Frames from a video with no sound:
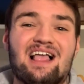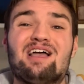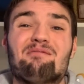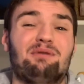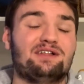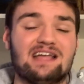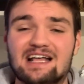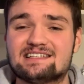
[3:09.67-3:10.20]
But
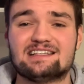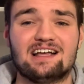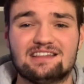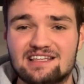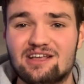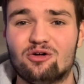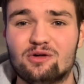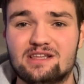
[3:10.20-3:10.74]
that's not the
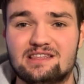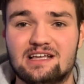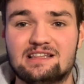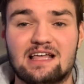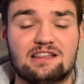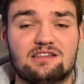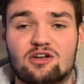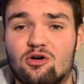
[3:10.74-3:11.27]
only thing
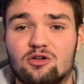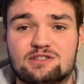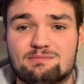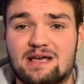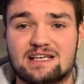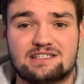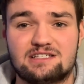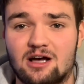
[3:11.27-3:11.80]
that the Colts
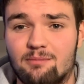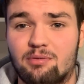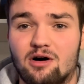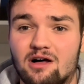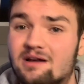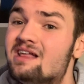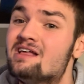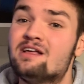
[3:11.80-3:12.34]
messed up on.